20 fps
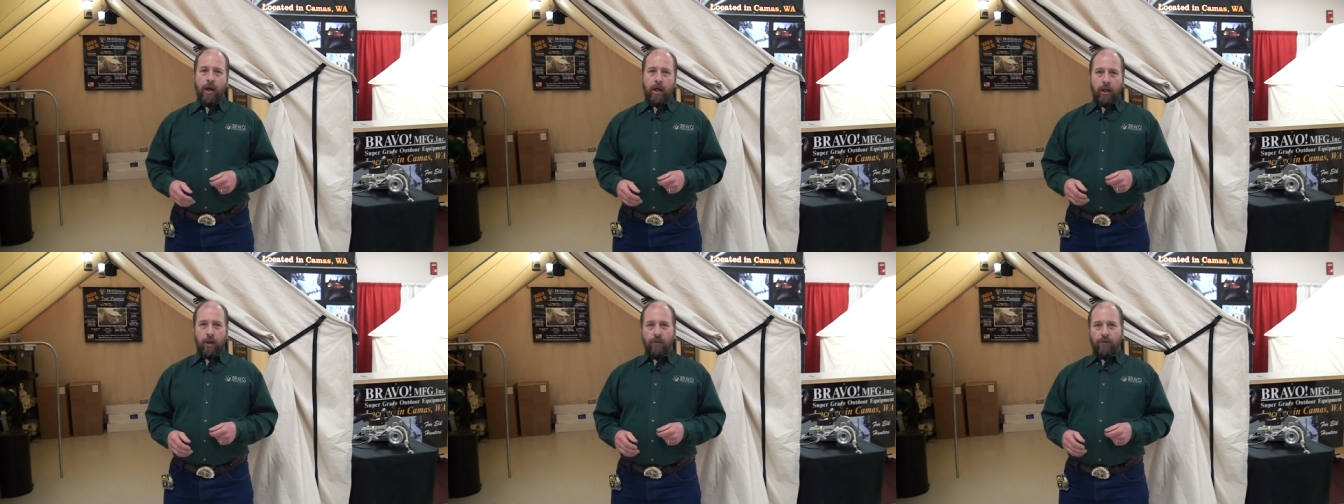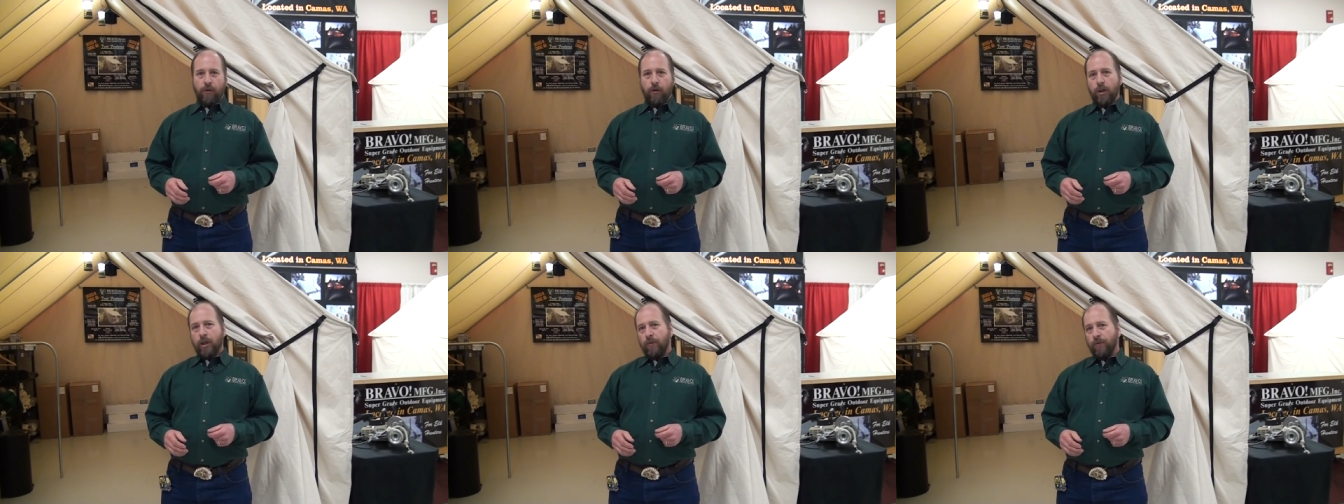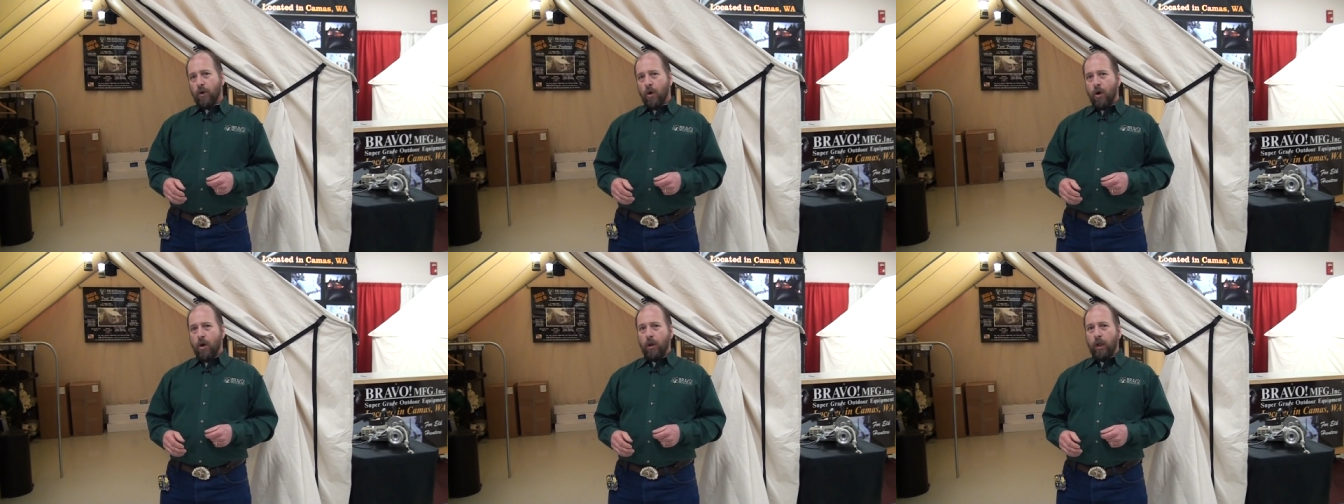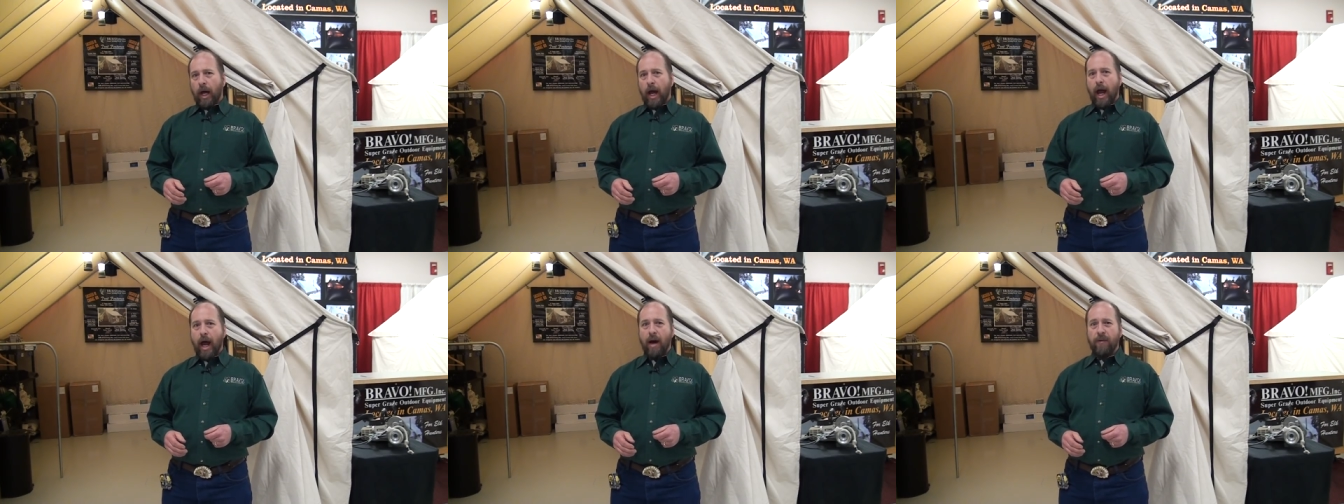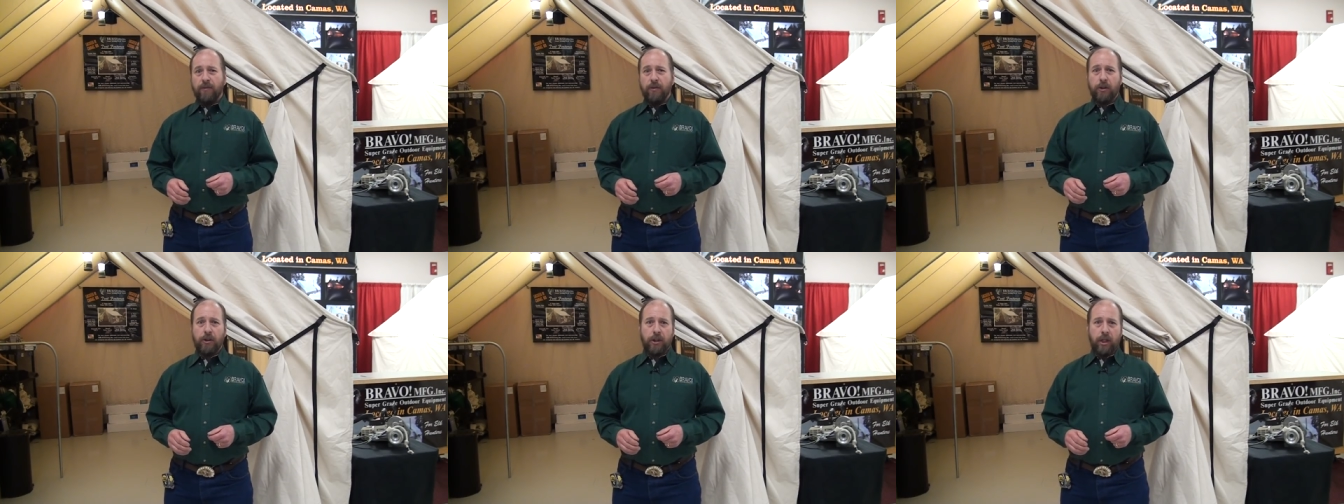You first of all
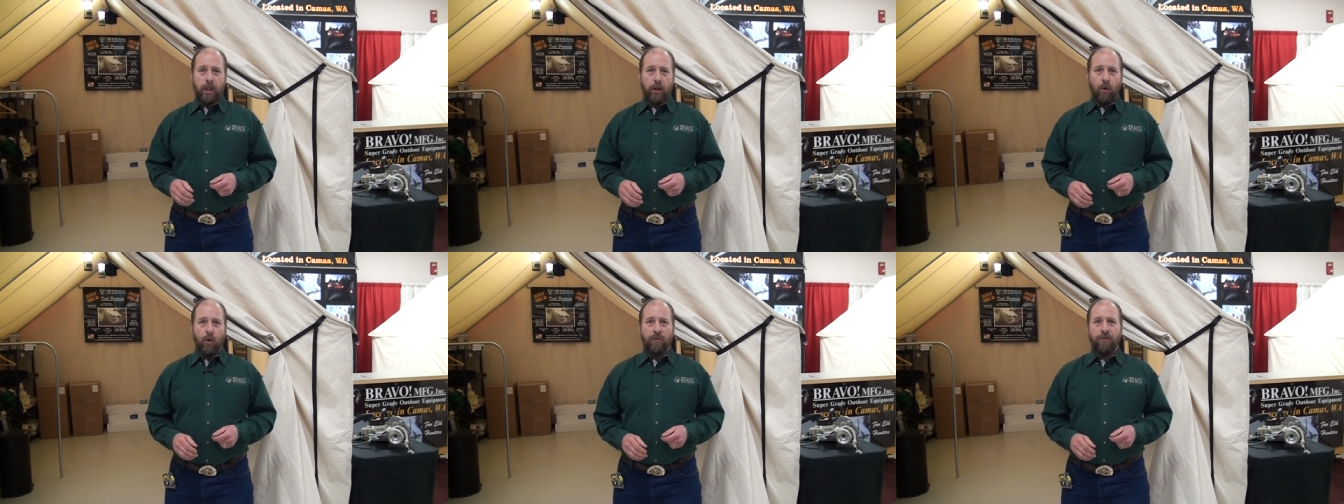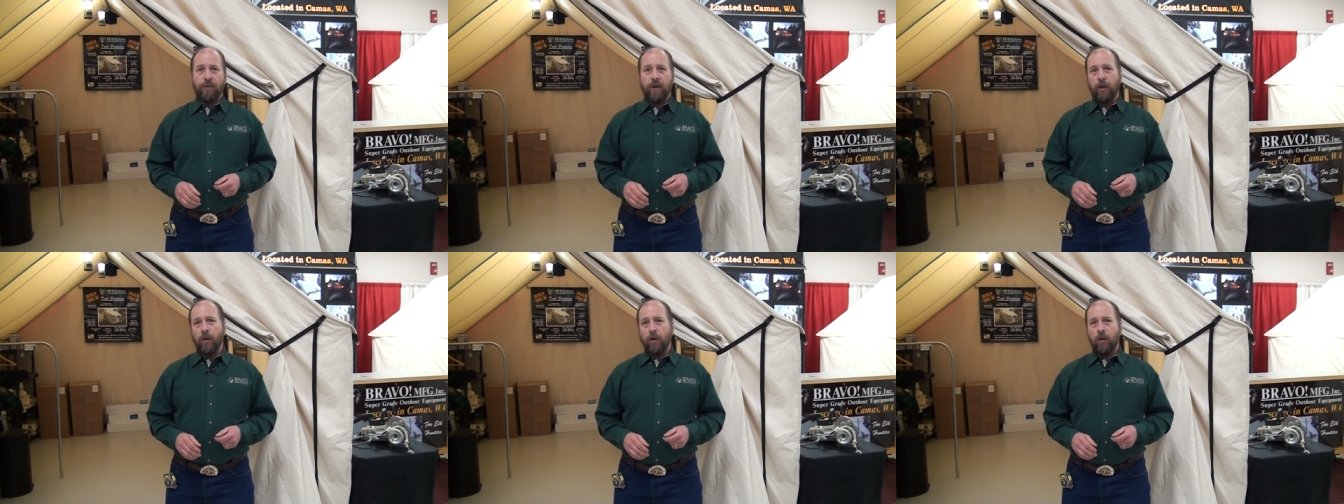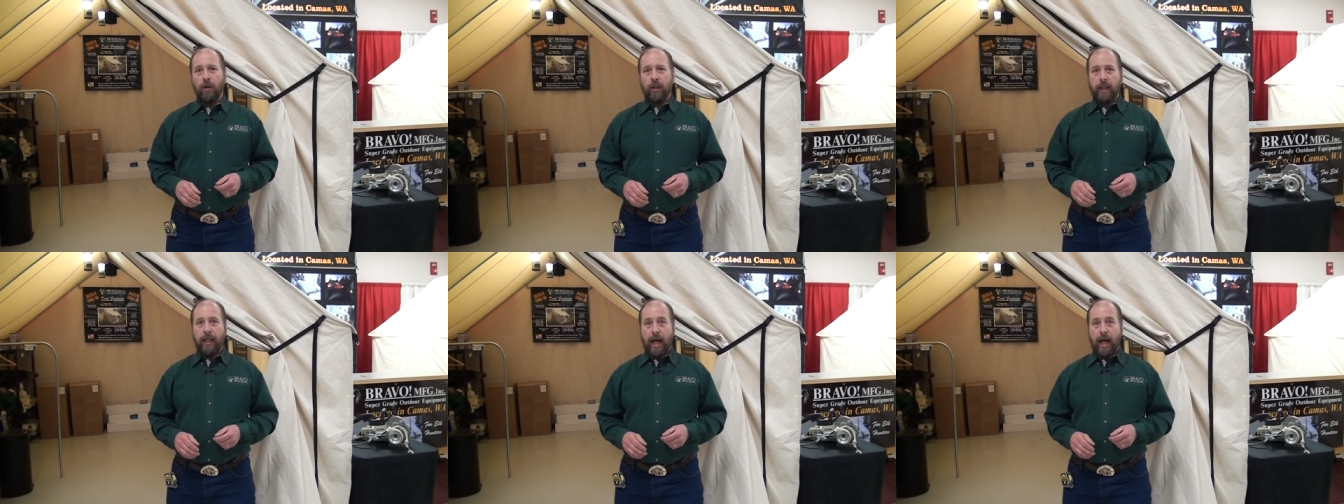have single fill